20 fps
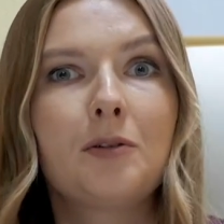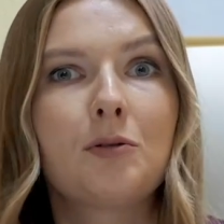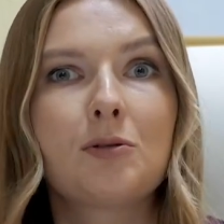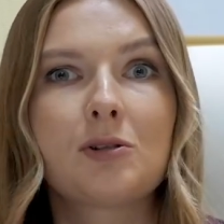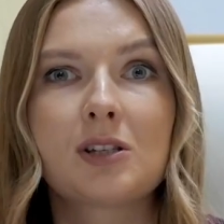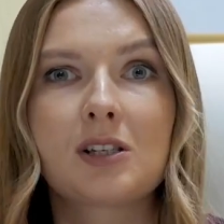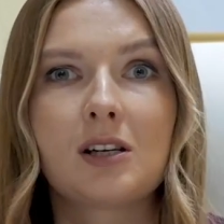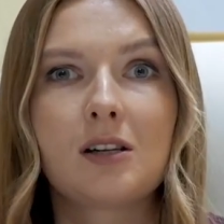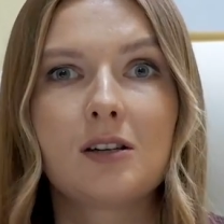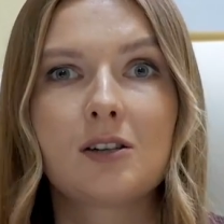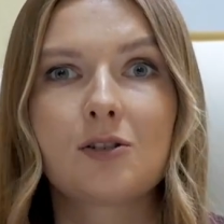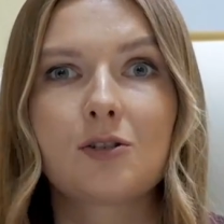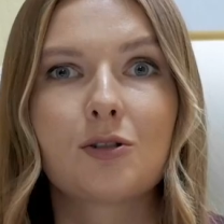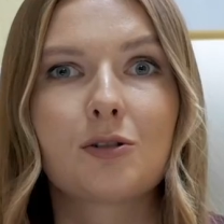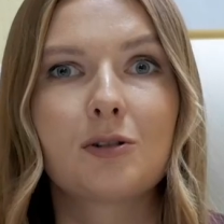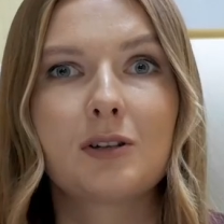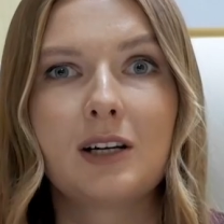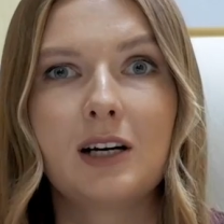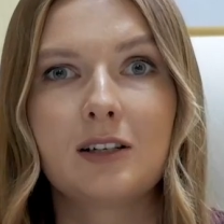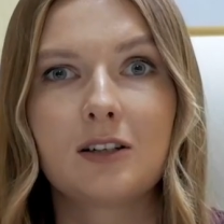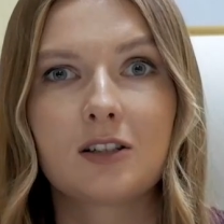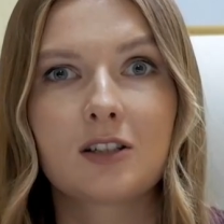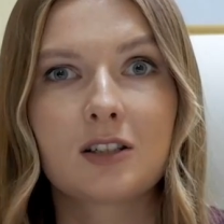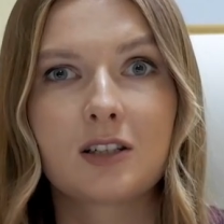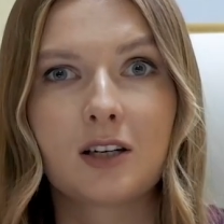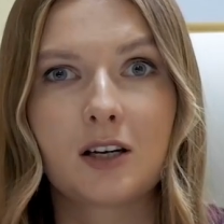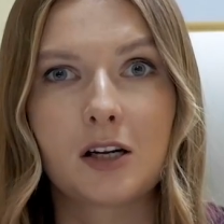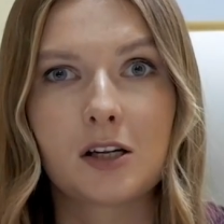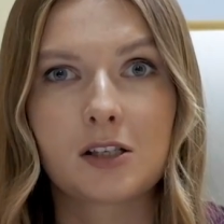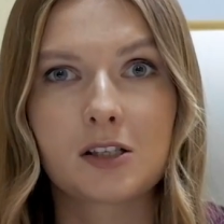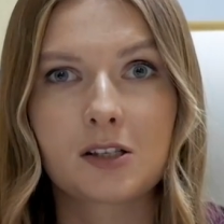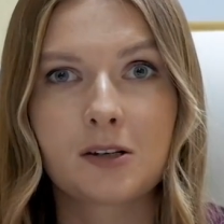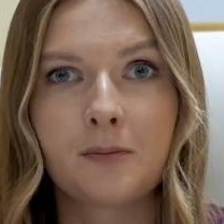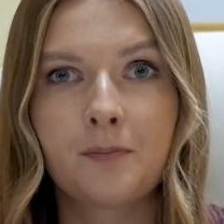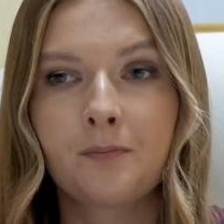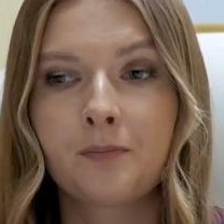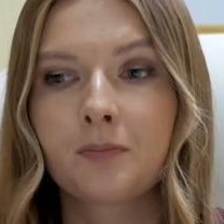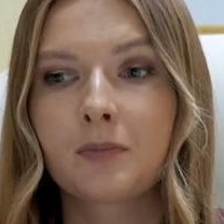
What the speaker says: New Zealand, to United States.